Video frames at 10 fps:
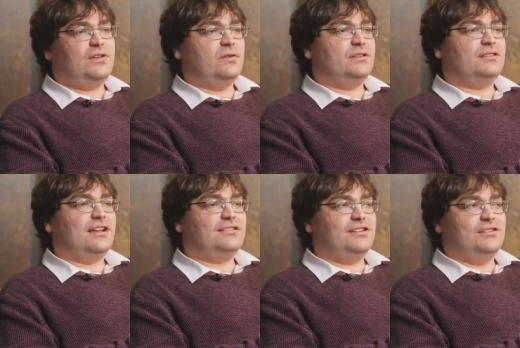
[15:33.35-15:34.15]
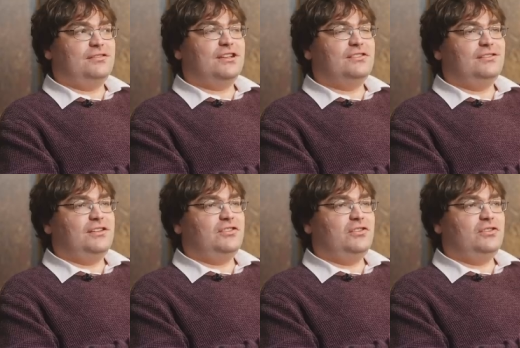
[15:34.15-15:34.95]
fewer than that, then
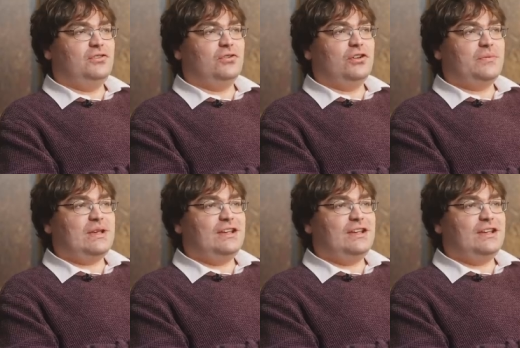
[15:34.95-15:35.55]
you're going to be,